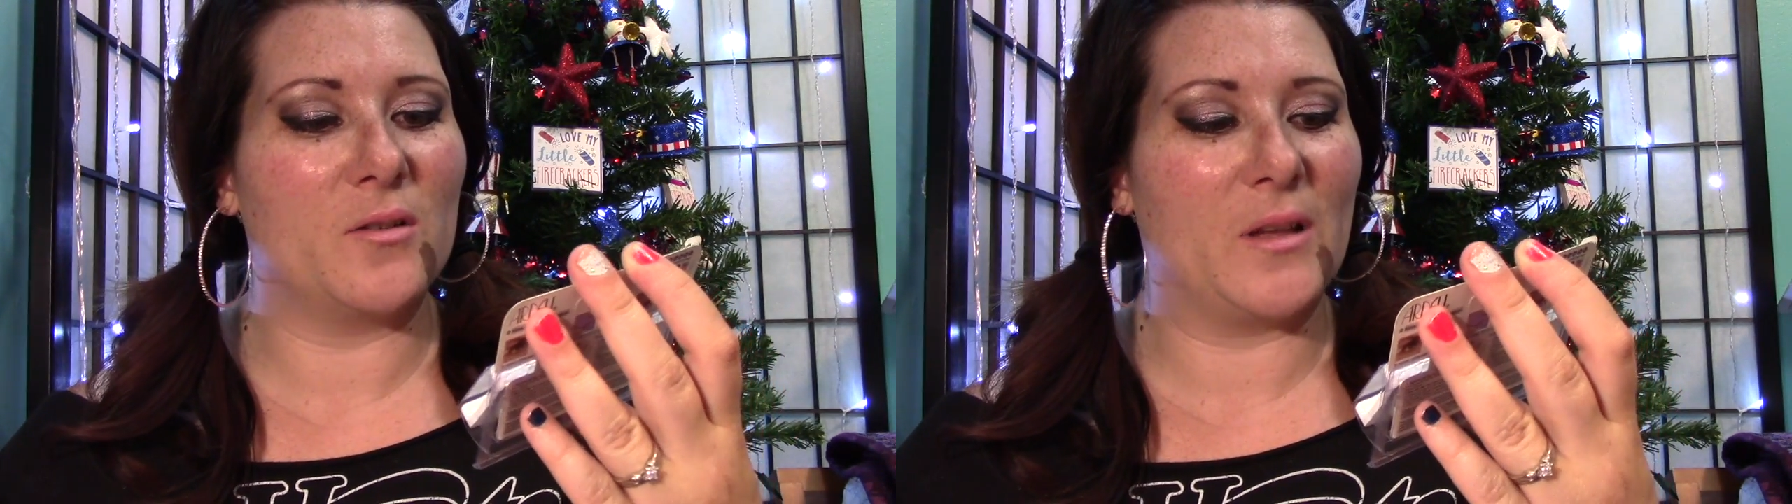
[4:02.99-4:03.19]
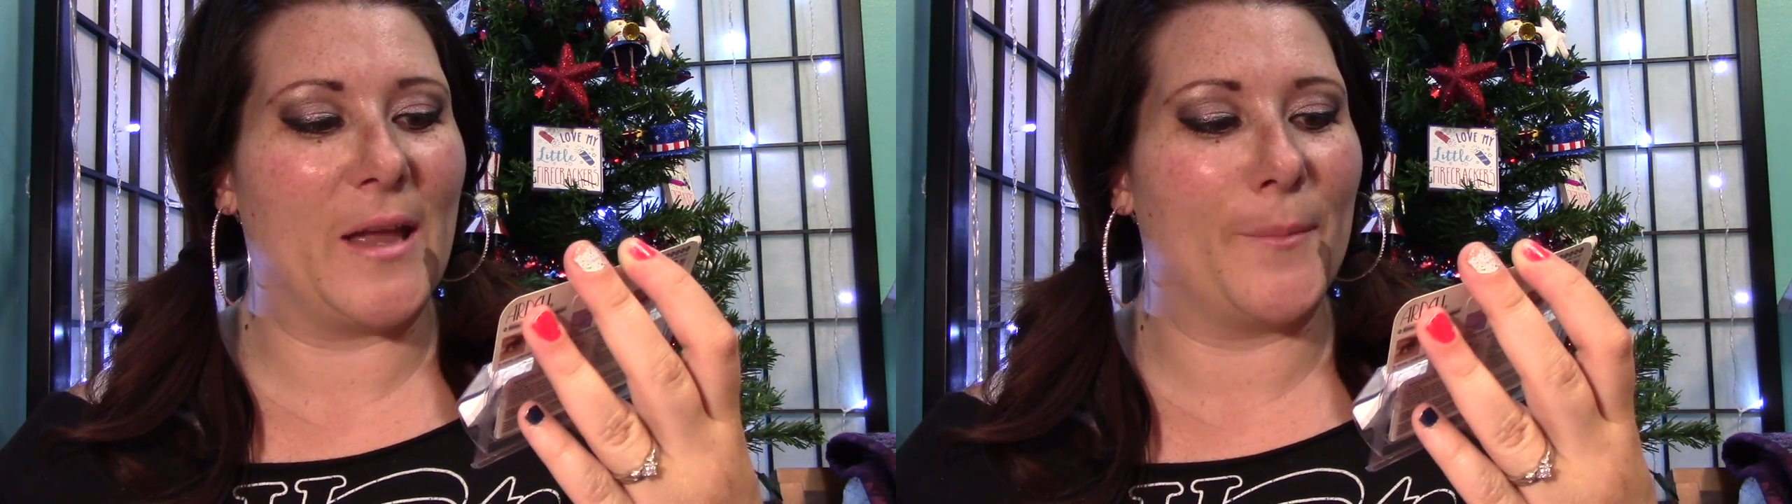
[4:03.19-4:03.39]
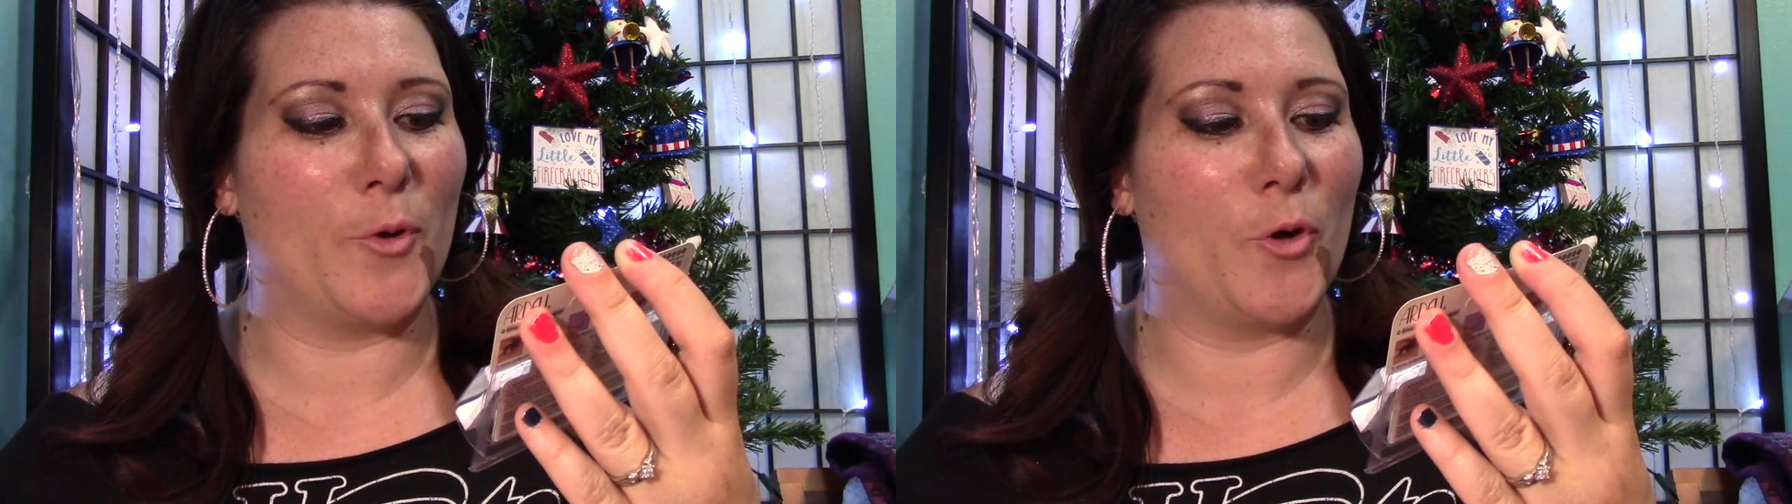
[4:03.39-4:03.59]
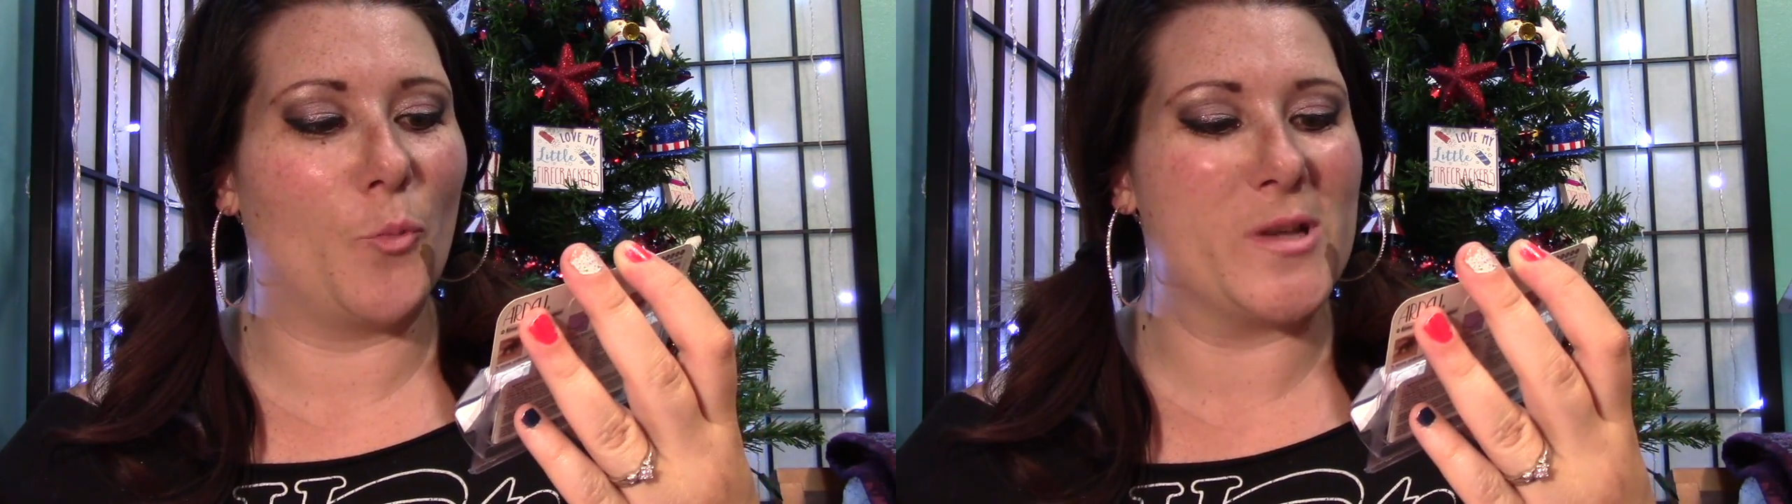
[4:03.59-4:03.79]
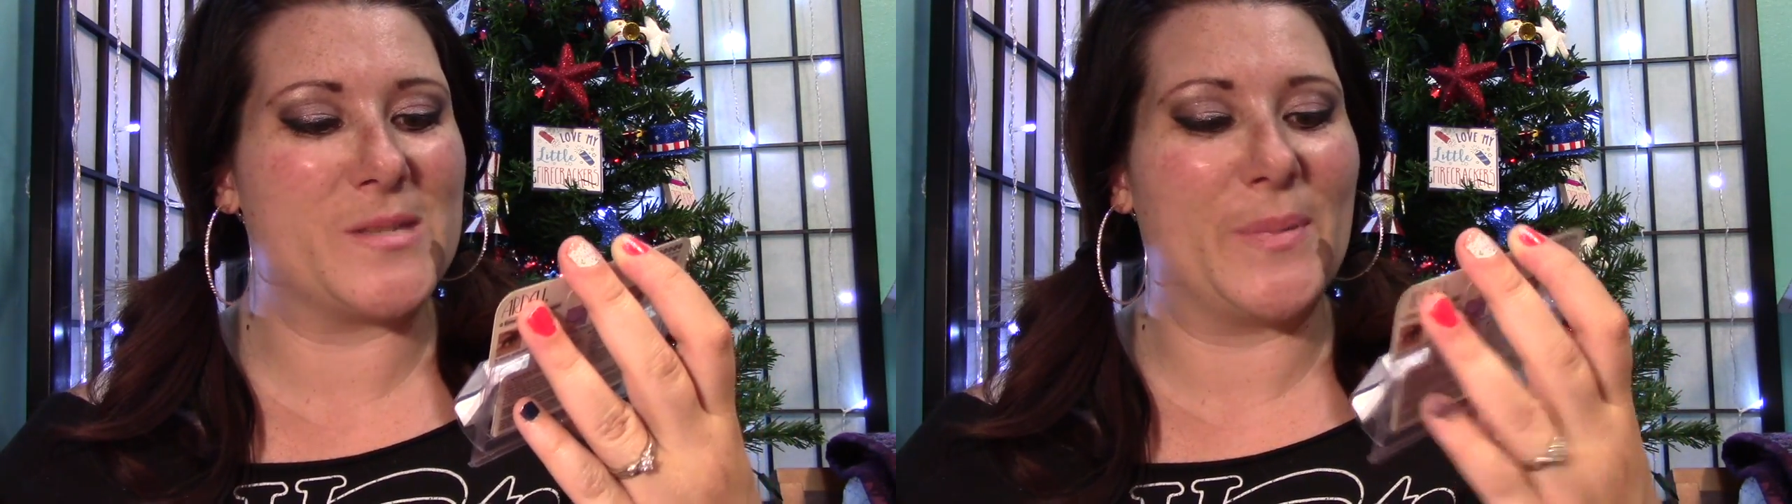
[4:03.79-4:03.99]
Glamour
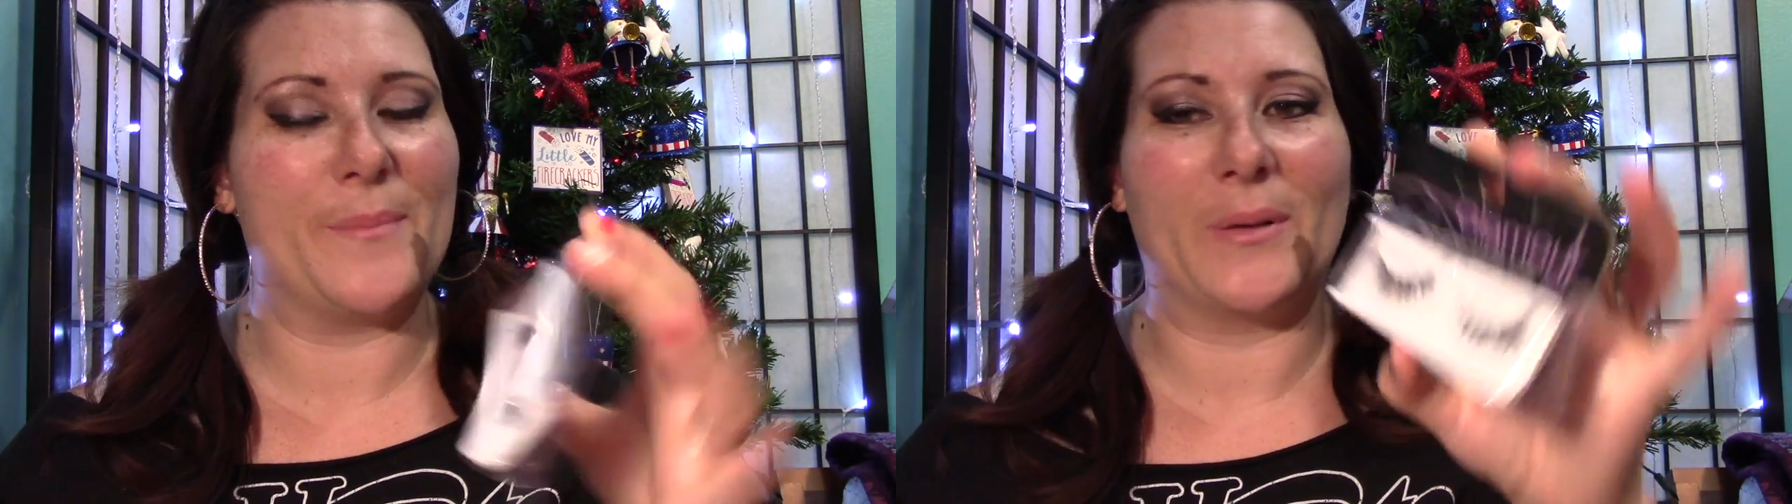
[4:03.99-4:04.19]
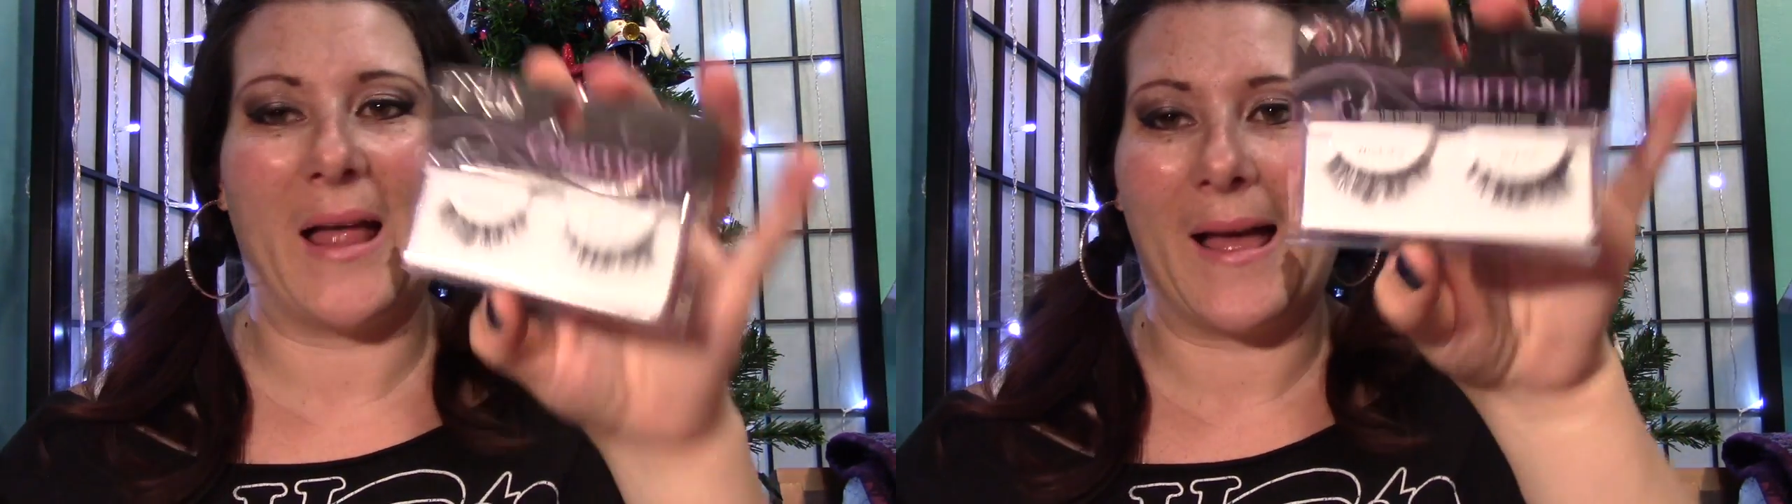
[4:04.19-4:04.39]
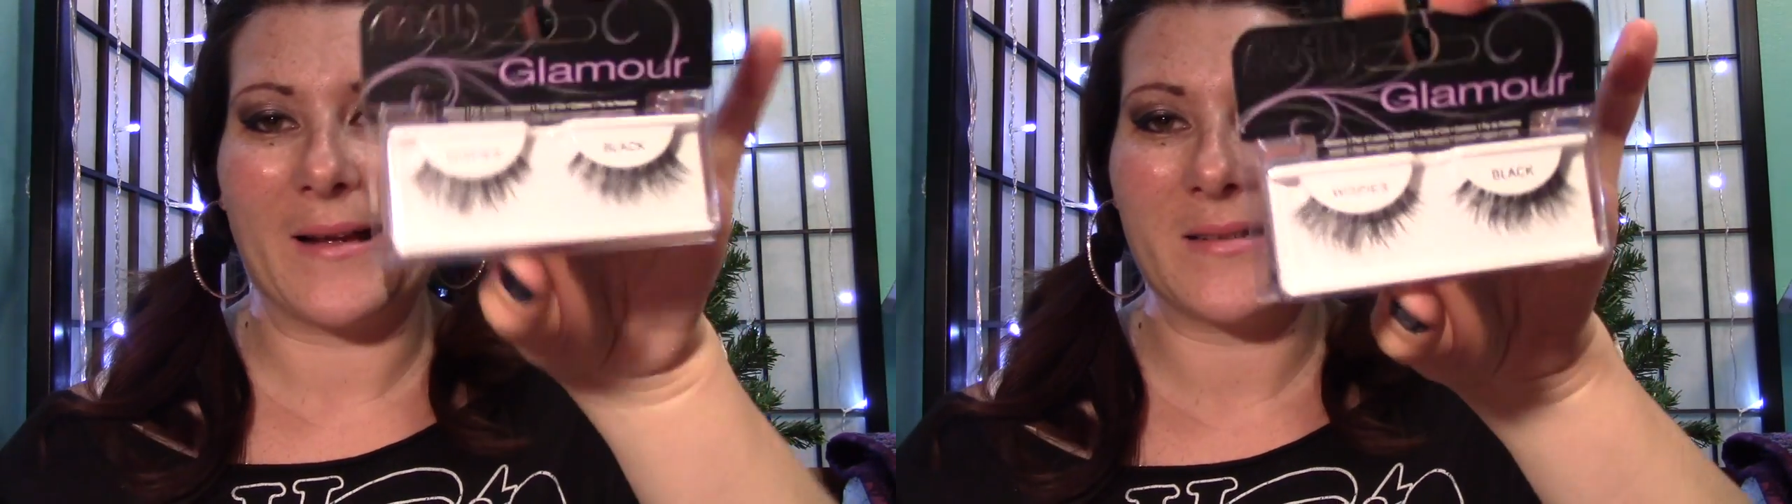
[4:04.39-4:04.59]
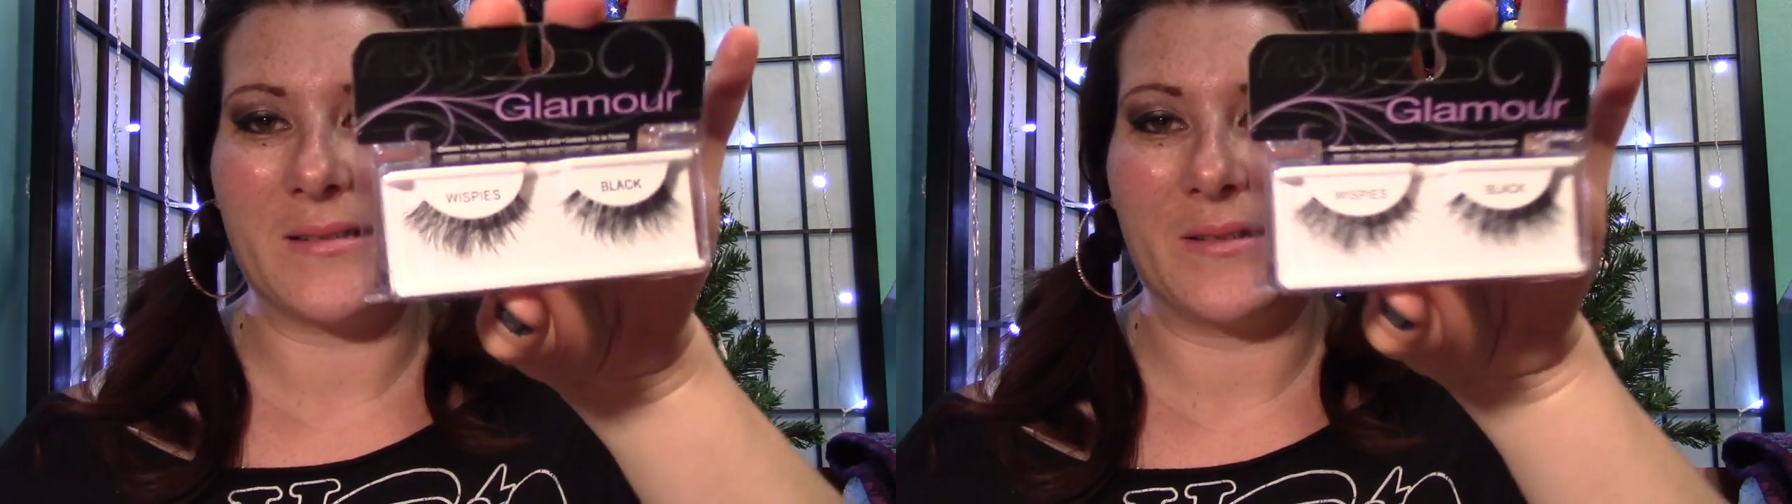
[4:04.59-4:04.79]
Wispy Black